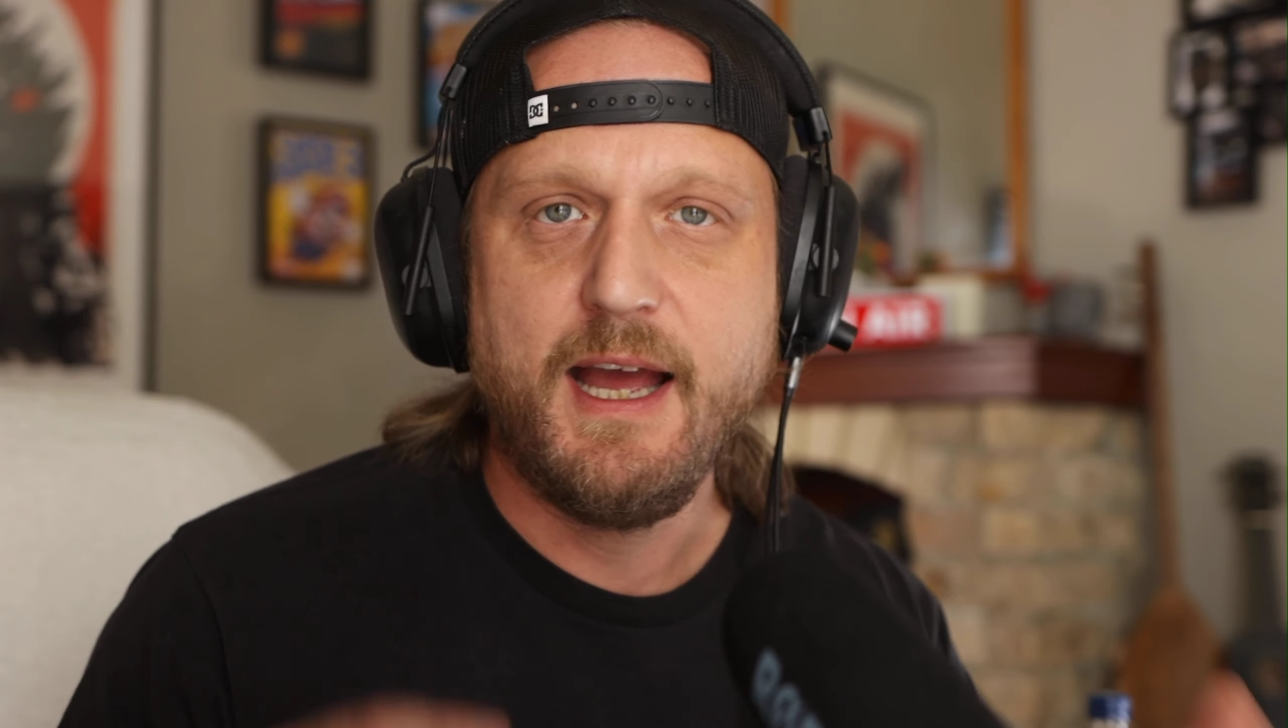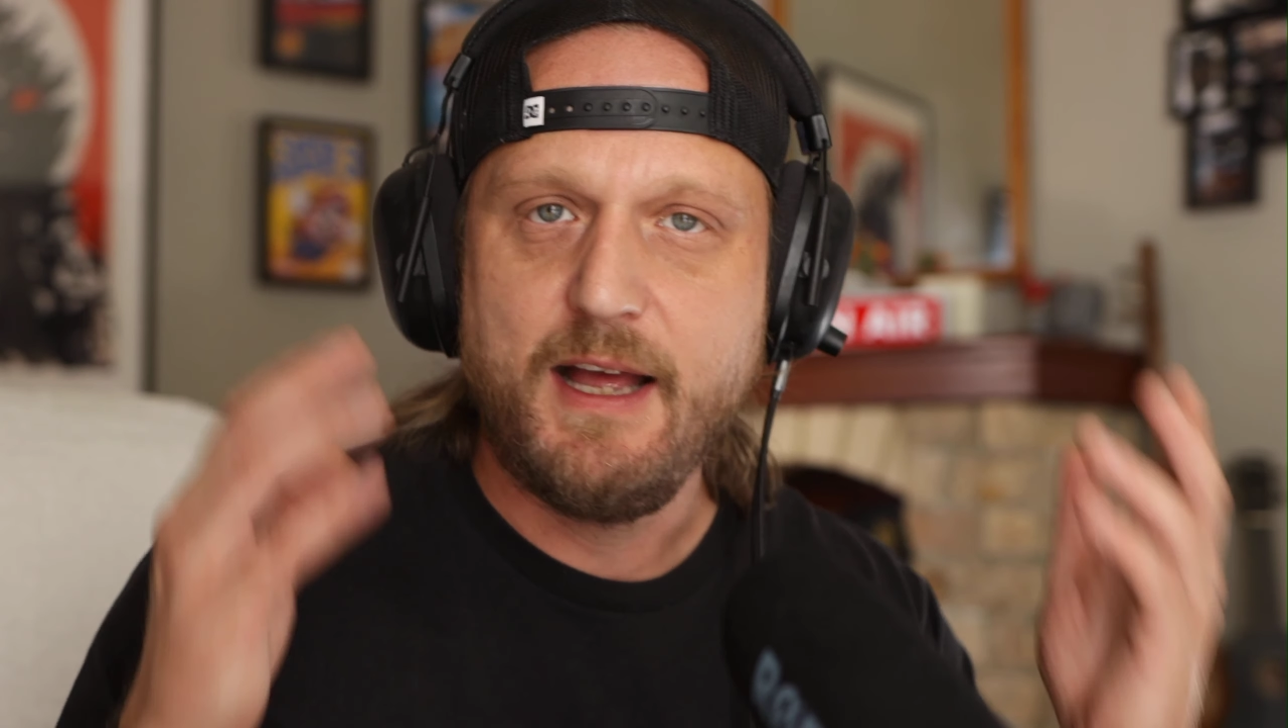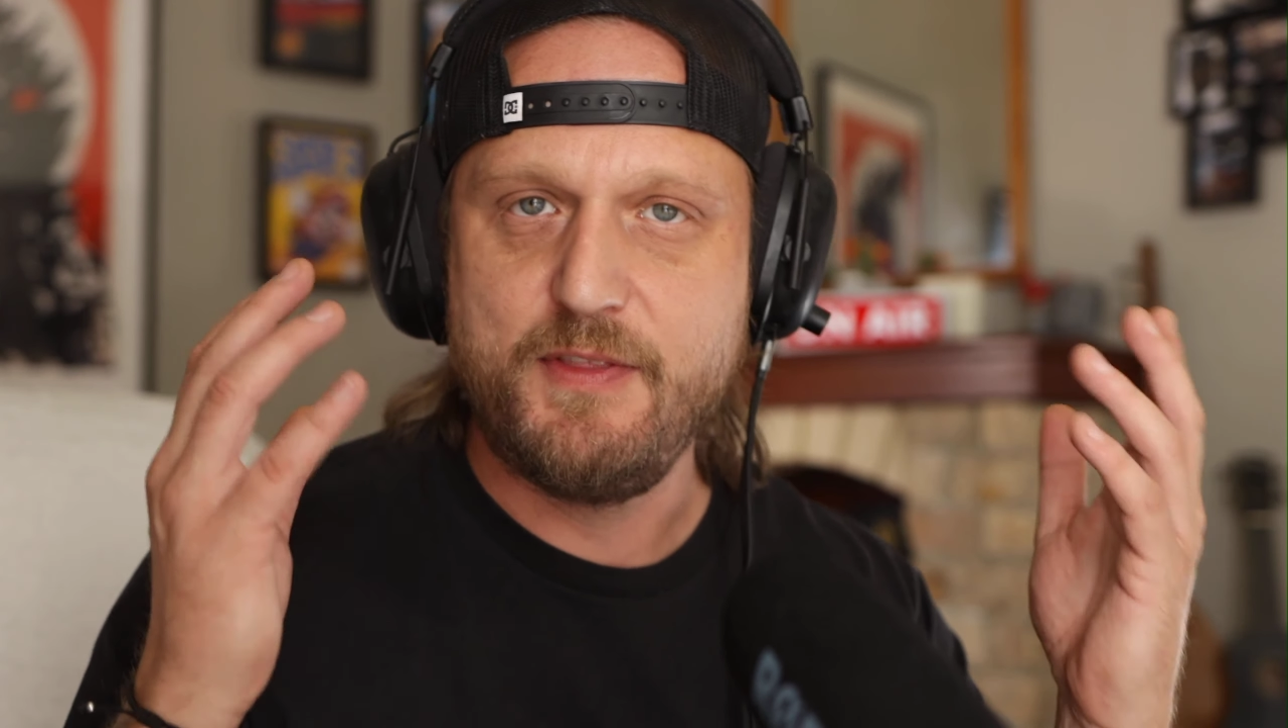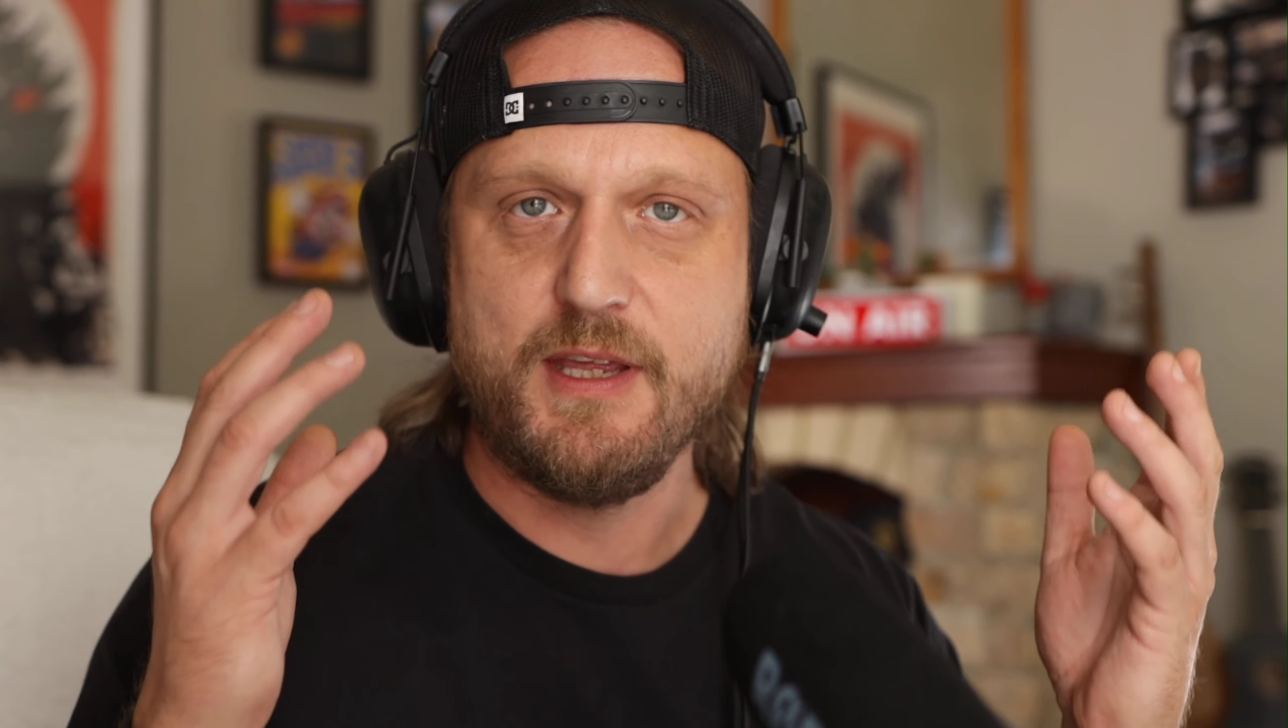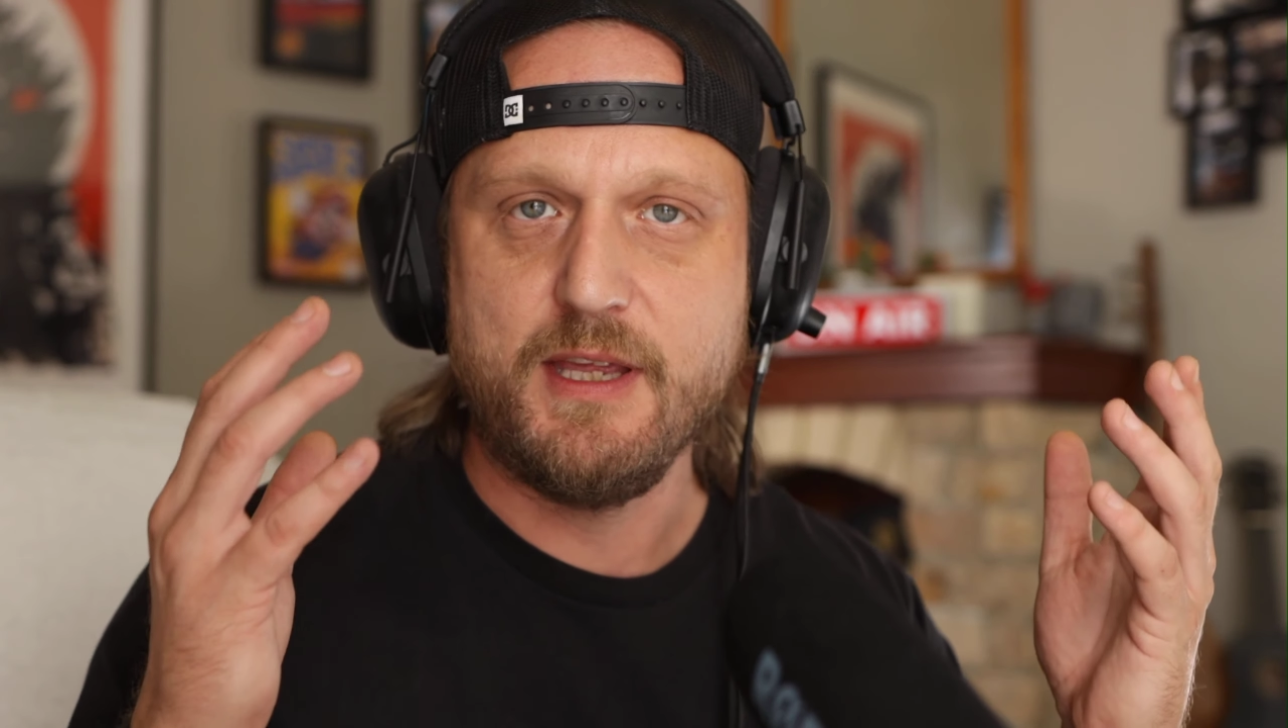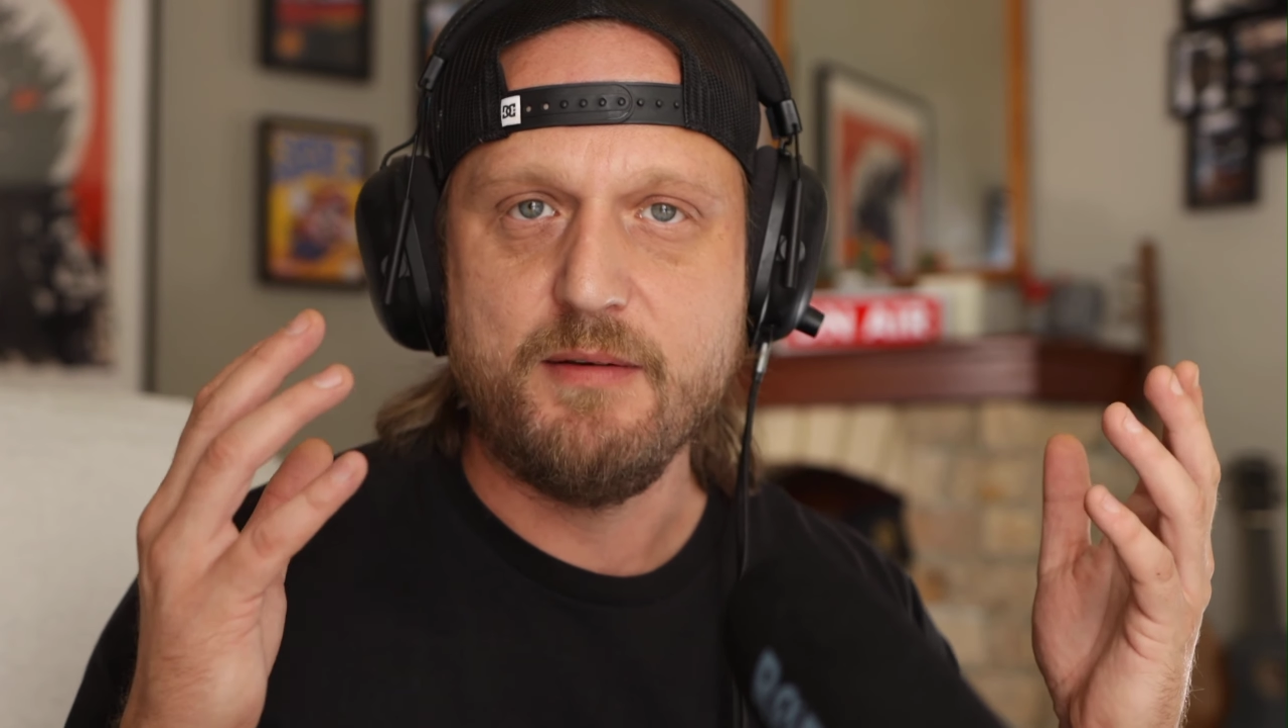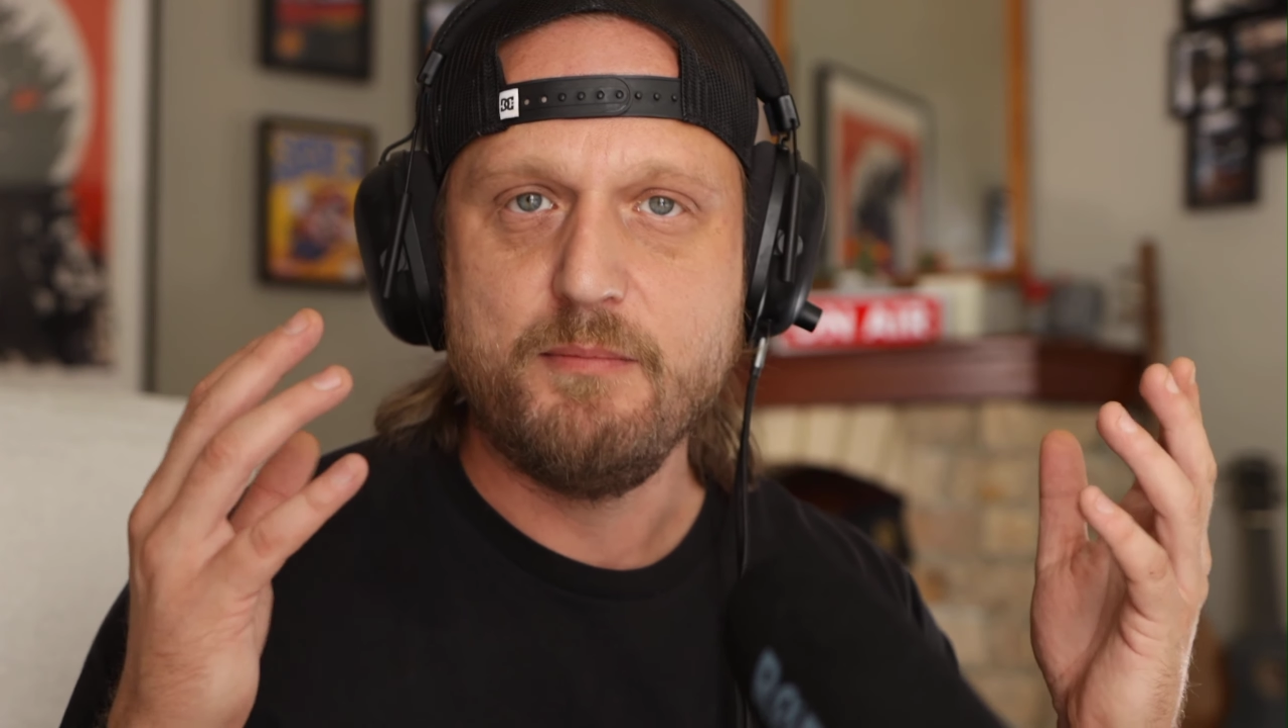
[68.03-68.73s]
the